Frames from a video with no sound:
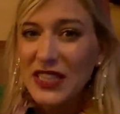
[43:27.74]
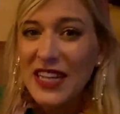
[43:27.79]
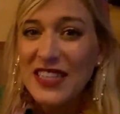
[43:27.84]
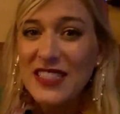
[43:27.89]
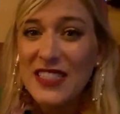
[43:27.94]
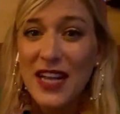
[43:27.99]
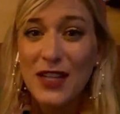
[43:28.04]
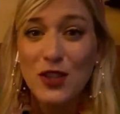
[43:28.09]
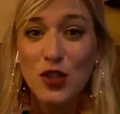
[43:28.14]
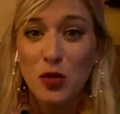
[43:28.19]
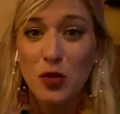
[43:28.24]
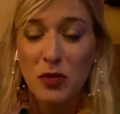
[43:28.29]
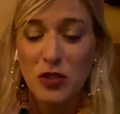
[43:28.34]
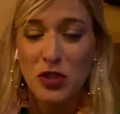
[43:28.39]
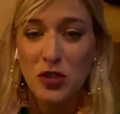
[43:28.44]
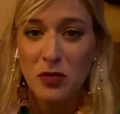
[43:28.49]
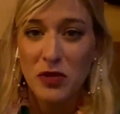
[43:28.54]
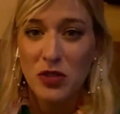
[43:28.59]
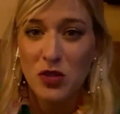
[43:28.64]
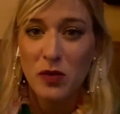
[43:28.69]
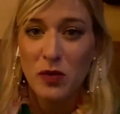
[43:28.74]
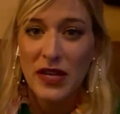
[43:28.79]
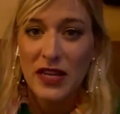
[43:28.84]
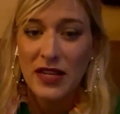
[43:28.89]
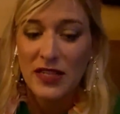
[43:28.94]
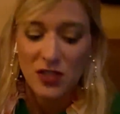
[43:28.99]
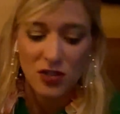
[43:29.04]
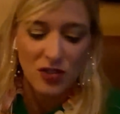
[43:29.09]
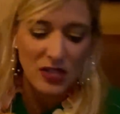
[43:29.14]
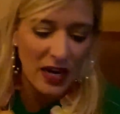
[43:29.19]
It's not super, super sweet
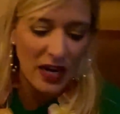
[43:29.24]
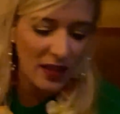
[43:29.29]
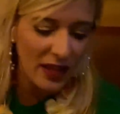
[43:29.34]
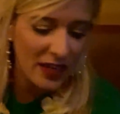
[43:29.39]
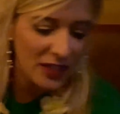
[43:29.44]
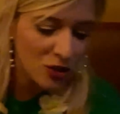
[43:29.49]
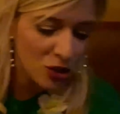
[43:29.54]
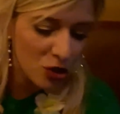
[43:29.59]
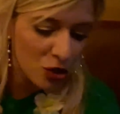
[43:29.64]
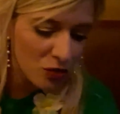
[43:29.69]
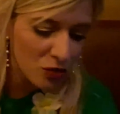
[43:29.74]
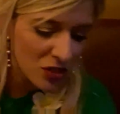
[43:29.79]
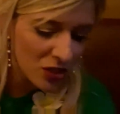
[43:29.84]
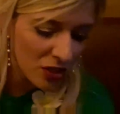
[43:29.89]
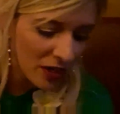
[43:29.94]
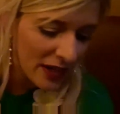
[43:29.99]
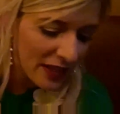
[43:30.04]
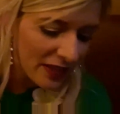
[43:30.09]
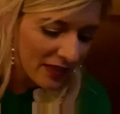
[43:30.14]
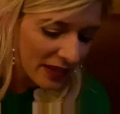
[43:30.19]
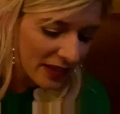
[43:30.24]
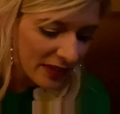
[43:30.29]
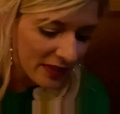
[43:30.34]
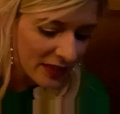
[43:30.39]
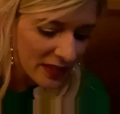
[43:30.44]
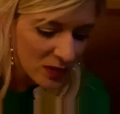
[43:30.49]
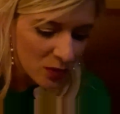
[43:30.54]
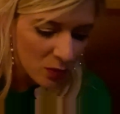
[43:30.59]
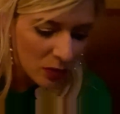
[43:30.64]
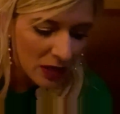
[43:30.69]
because there's not a lot of juice or anything in
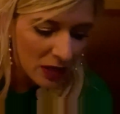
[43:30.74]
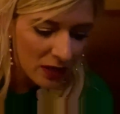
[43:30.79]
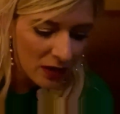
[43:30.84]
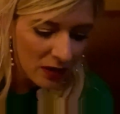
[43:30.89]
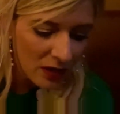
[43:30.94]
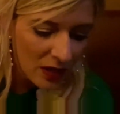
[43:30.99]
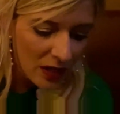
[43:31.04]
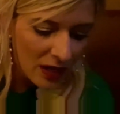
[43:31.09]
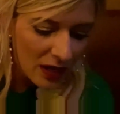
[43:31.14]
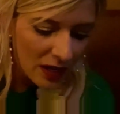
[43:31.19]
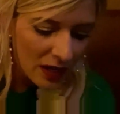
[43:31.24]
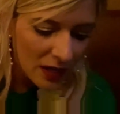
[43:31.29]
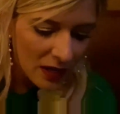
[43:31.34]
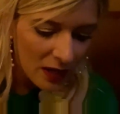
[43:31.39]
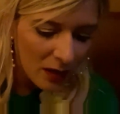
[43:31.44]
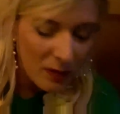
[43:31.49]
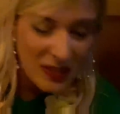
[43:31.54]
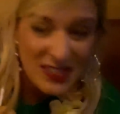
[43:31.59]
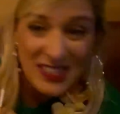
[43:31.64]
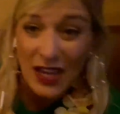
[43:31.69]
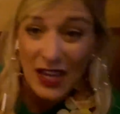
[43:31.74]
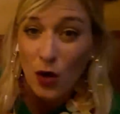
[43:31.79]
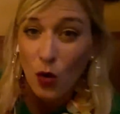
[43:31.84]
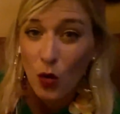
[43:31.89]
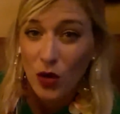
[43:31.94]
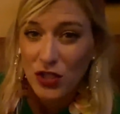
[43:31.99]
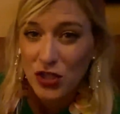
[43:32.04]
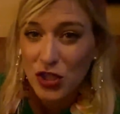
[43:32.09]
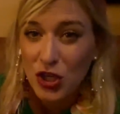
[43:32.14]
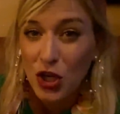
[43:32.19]
this one. Um, it's got
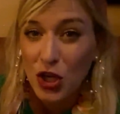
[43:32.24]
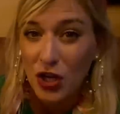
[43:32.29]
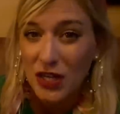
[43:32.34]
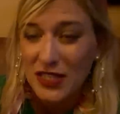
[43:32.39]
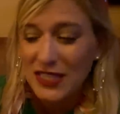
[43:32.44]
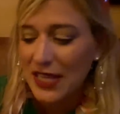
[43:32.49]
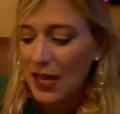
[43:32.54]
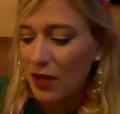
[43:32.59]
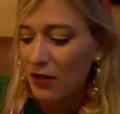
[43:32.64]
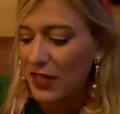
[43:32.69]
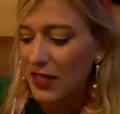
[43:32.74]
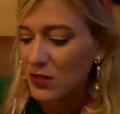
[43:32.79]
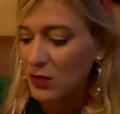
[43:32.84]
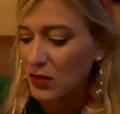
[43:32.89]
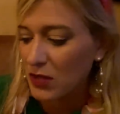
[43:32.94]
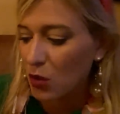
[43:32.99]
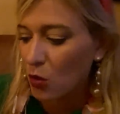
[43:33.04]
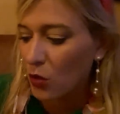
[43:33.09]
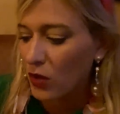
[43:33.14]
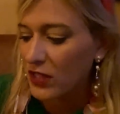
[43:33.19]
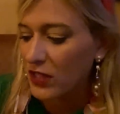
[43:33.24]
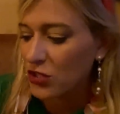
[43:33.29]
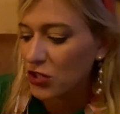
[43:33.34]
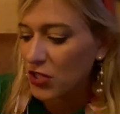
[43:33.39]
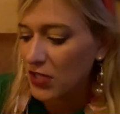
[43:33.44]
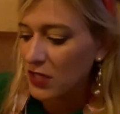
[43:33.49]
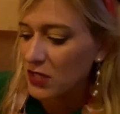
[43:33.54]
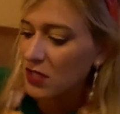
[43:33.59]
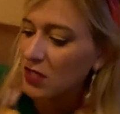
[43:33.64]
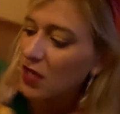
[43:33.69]
orange curacao. That's what the orange is.